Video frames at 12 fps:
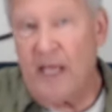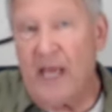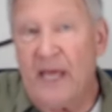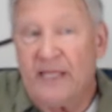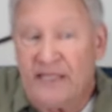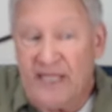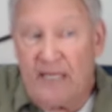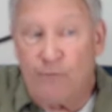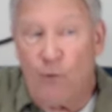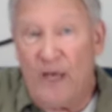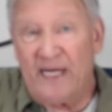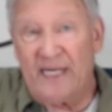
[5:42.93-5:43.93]
And then
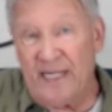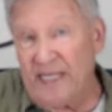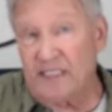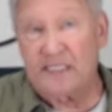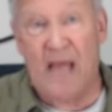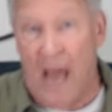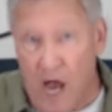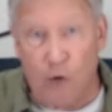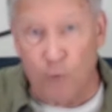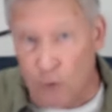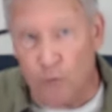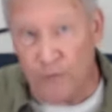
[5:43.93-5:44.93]
when it is, how
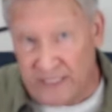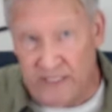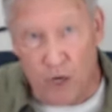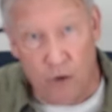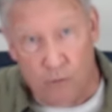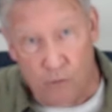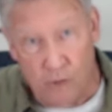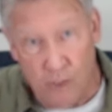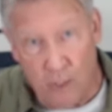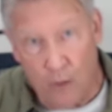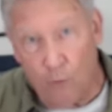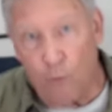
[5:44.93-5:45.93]
will we know?
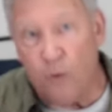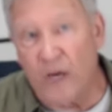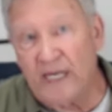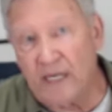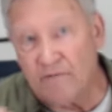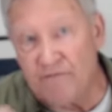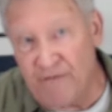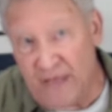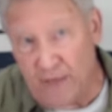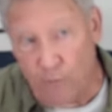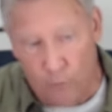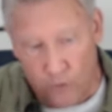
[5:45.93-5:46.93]
What
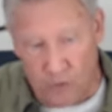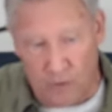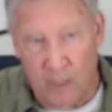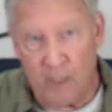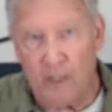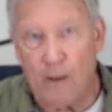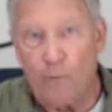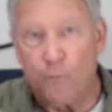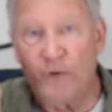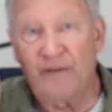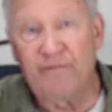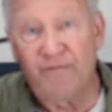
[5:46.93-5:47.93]
event will
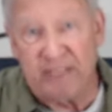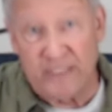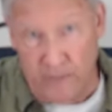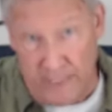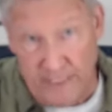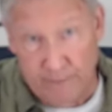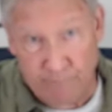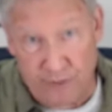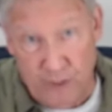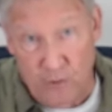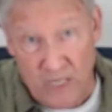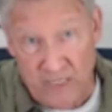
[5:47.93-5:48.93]
reveal him
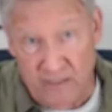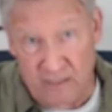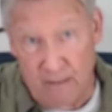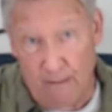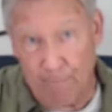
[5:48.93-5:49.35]
to us?